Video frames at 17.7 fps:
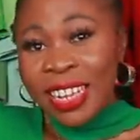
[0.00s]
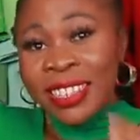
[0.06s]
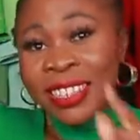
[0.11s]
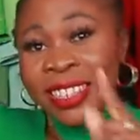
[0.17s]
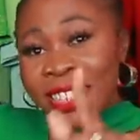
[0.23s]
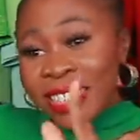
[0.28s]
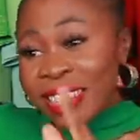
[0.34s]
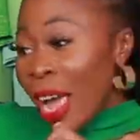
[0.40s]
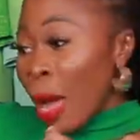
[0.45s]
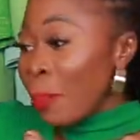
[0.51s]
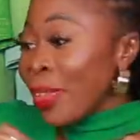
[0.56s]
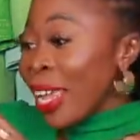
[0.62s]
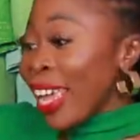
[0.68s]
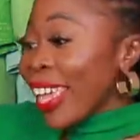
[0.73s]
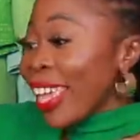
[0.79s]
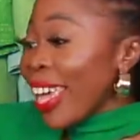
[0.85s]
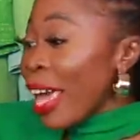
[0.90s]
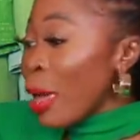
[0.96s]
this time
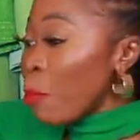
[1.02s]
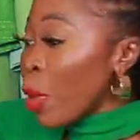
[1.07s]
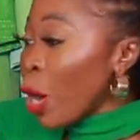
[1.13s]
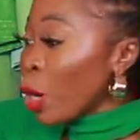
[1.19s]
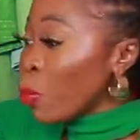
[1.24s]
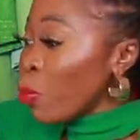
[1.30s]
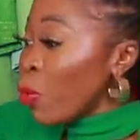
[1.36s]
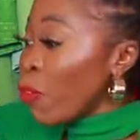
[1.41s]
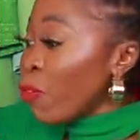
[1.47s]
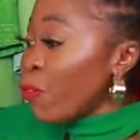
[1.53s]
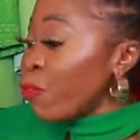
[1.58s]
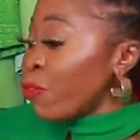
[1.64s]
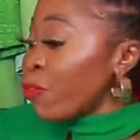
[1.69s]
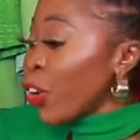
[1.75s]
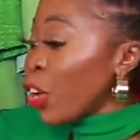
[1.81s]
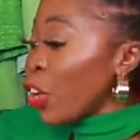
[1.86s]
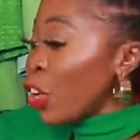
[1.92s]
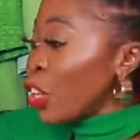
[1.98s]
they came out
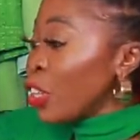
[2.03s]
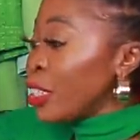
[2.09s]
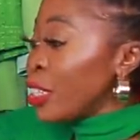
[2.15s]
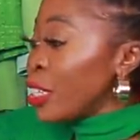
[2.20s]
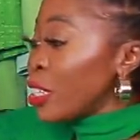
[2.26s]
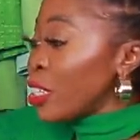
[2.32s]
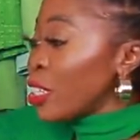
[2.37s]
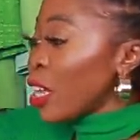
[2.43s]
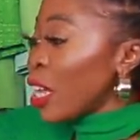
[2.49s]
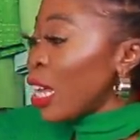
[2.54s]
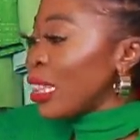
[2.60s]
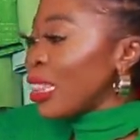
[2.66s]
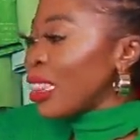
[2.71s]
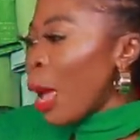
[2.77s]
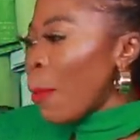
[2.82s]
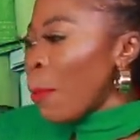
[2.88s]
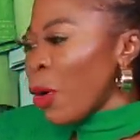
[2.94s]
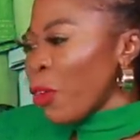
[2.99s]
with uh, this uh,
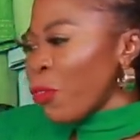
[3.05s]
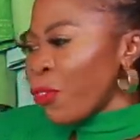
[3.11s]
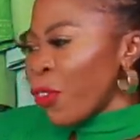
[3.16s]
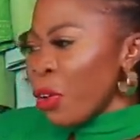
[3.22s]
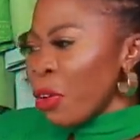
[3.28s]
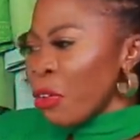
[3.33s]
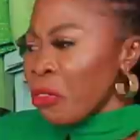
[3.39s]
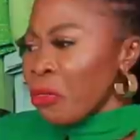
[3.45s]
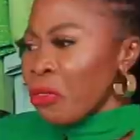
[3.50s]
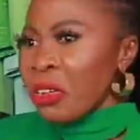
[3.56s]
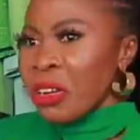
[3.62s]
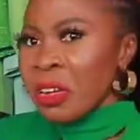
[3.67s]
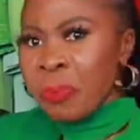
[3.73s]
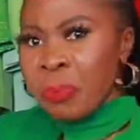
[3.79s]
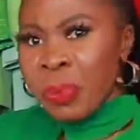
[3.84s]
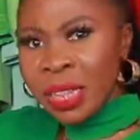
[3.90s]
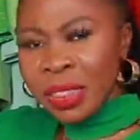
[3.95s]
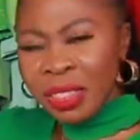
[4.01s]
type of uh,
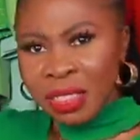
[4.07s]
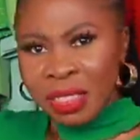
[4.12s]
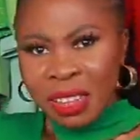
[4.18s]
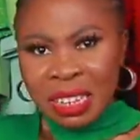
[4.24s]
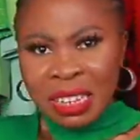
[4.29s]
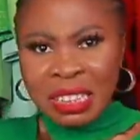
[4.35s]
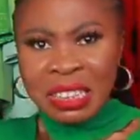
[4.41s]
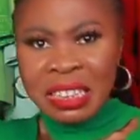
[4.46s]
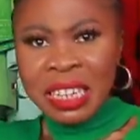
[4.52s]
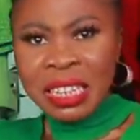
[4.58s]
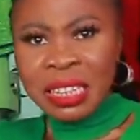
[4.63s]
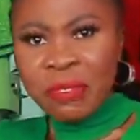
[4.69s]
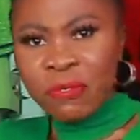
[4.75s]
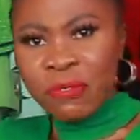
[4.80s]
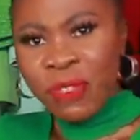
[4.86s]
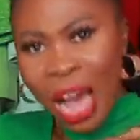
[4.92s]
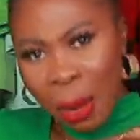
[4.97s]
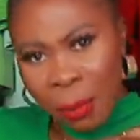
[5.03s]
ribbed knit
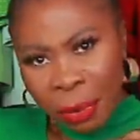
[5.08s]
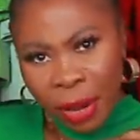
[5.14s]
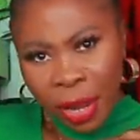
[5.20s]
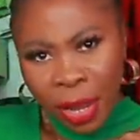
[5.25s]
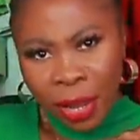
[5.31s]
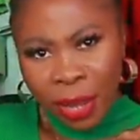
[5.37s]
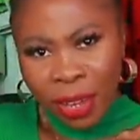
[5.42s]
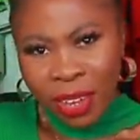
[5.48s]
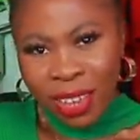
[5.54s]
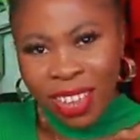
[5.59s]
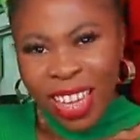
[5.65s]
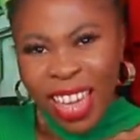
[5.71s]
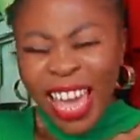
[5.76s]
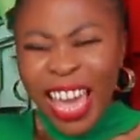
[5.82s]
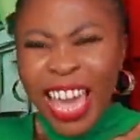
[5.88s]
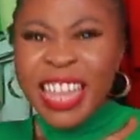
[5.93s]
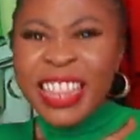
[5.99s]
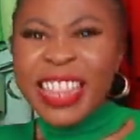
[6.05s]
fabric
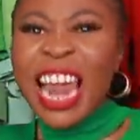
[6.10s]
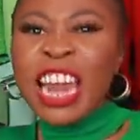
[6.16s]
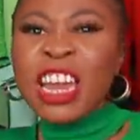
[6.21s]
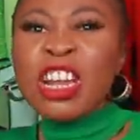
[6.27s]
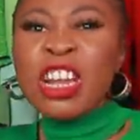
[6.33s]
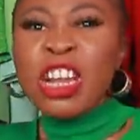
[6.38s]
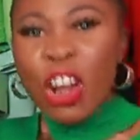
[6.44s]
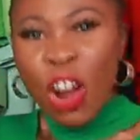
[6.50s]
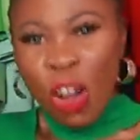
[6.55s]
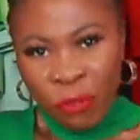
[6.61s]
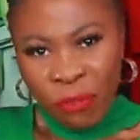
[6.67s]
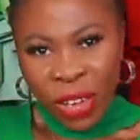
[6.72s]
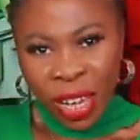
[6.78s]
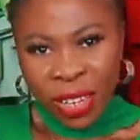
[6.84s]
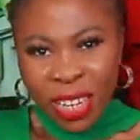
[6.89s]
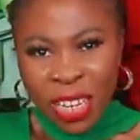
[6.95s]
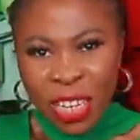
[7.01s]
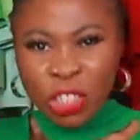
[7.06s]
and I love
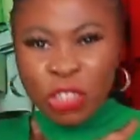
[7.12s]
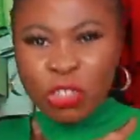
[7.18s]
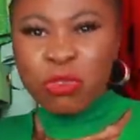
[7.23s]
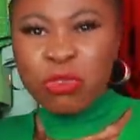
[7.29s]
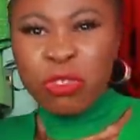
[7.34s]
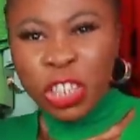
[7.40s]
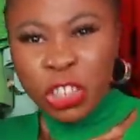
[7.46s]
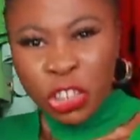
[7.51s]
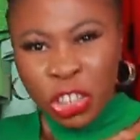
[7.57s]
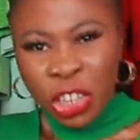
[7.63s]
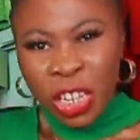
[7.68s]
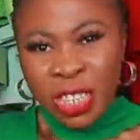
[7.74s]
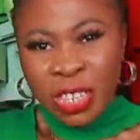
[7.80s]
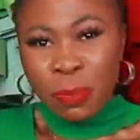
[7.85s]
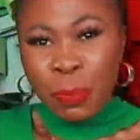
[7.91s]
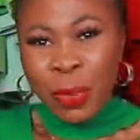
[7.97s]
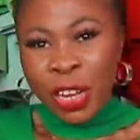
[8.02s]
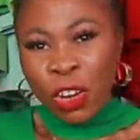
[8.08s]
it. It's stretchy,
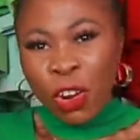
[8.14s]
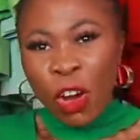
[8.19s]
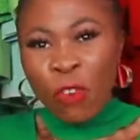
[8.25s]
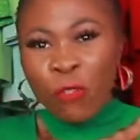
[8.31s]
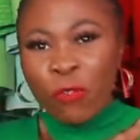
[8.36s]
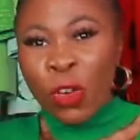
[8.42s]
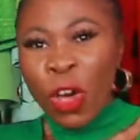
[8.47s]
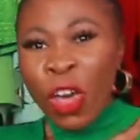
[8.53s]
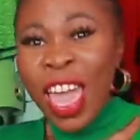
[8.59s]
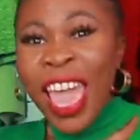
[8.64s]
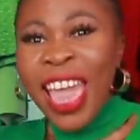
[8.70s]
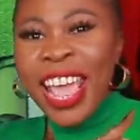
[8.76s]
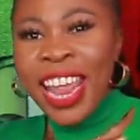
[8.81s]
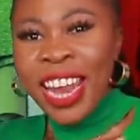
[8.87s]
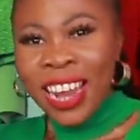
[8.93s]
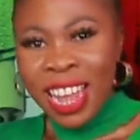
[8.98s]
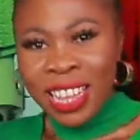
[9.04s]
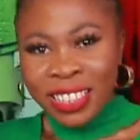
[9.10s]
it's made of uh,
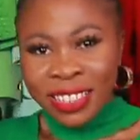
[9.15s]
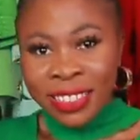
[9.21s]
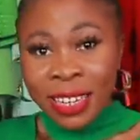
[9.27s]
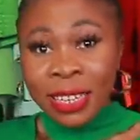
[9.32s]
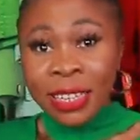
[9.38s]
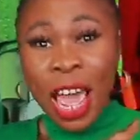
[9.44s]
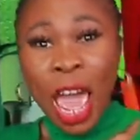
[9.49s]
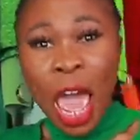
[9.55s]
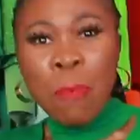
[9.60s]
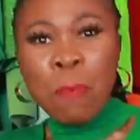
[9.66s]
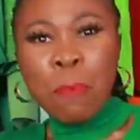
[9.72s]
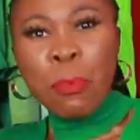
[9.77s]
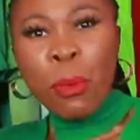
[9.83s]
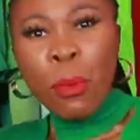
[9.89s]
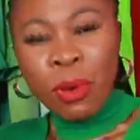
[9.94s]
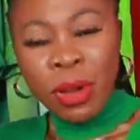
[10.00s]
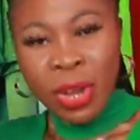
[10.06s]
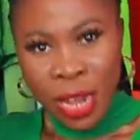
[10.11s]
elastane and
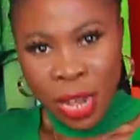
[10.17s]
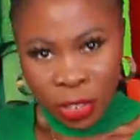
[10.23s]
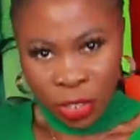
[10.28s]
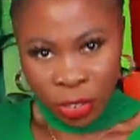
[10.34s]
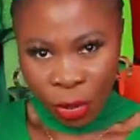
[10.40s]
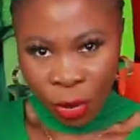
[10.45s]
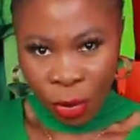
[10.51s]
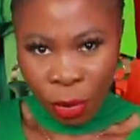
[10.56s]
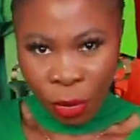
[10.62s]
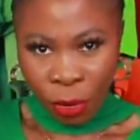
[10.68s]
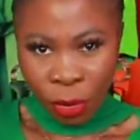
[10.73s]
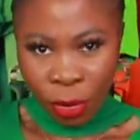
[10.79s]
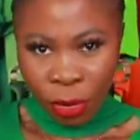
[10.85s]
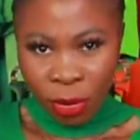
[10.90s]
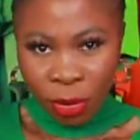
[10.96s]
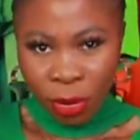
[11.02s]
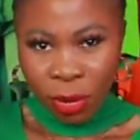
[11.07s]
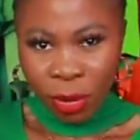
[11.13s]

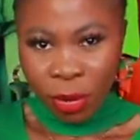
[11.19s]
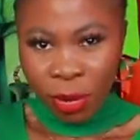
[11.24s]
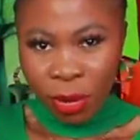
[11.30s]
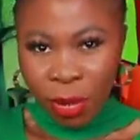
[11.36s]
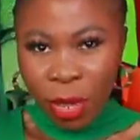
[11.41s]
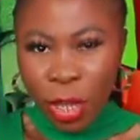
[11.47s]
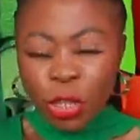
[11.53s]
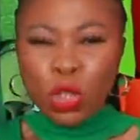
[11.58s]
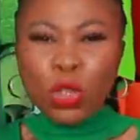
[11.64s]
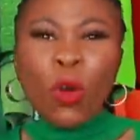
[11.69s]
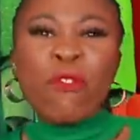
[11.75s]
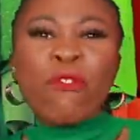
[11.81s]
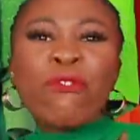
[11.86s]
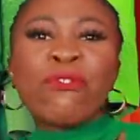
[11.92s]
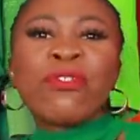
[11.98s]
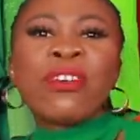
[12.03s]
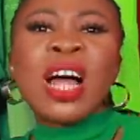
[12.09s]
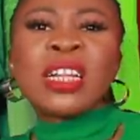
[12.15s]
polyester. So
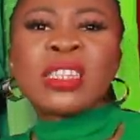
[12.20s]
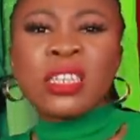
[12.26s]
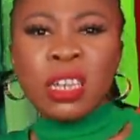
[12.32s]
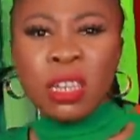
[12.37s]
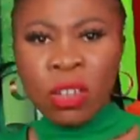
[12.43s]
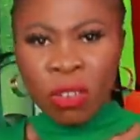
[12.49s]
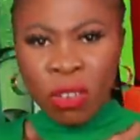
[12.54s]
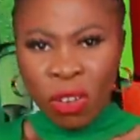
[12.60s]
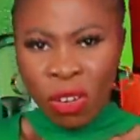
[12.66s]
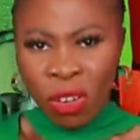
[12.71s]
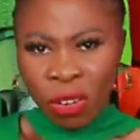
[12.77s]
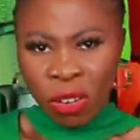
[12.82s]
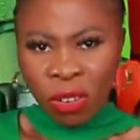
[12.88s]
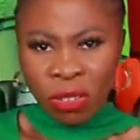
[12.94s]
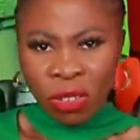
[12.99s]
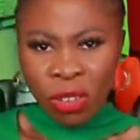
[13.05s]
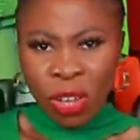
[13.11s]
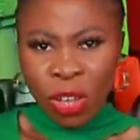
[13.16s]
flattering
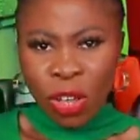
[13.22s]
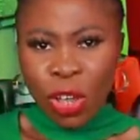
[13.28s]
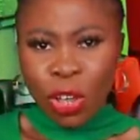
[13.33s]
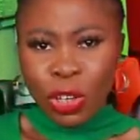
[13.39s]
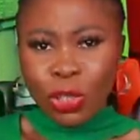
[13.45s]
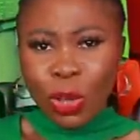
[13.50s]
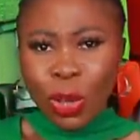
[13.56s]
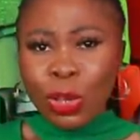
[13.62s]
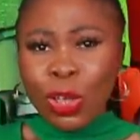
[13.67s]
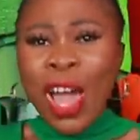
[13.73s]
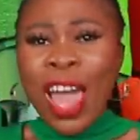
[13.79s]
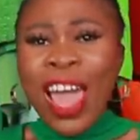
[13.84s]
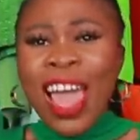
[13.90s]
on, so